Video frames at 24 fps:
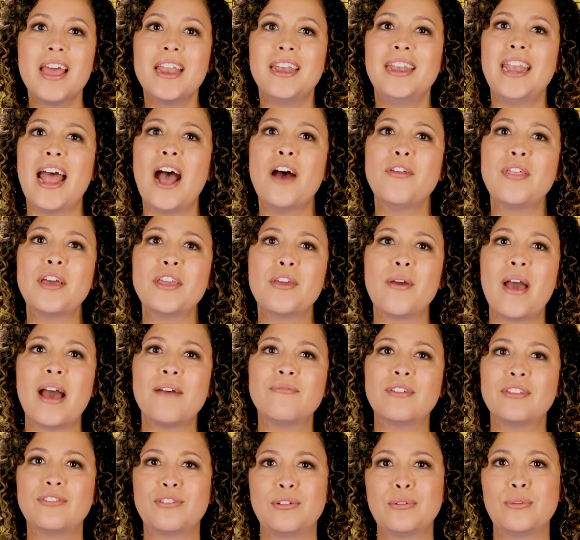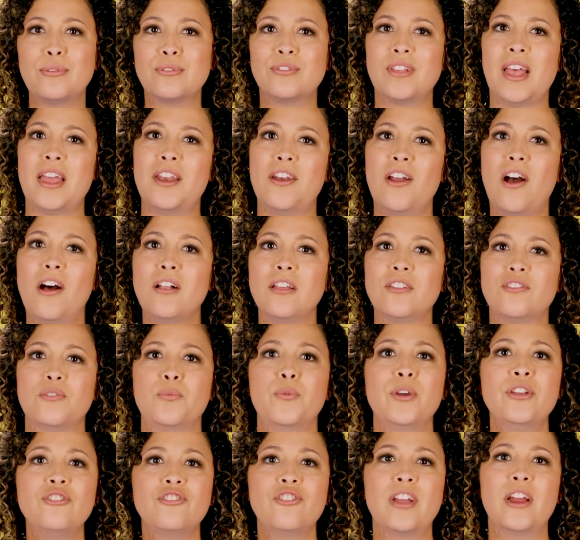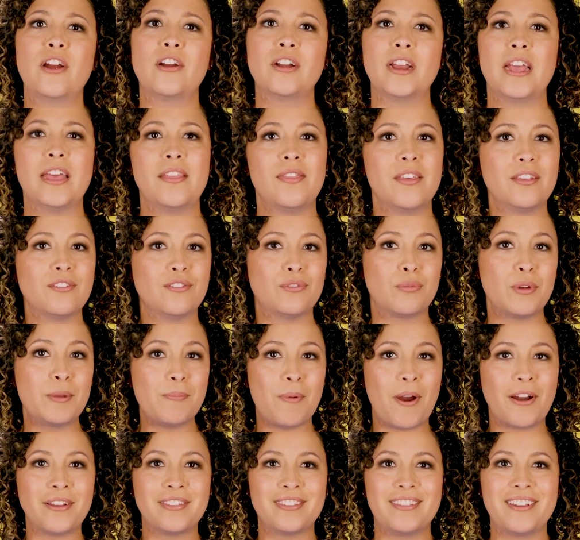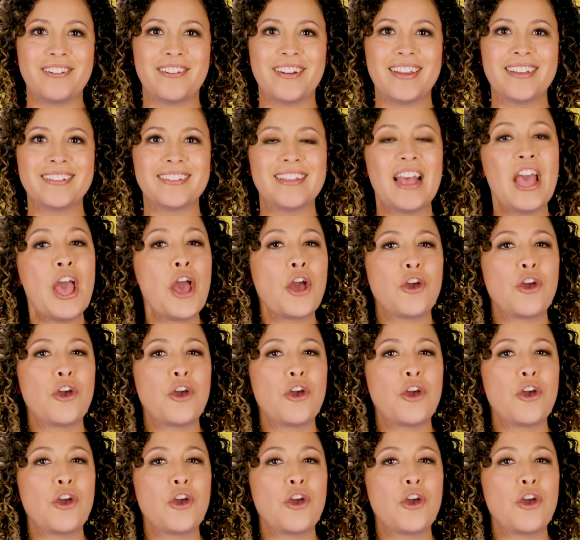Now that you have the tools and knowledge we shared in this 3-part series,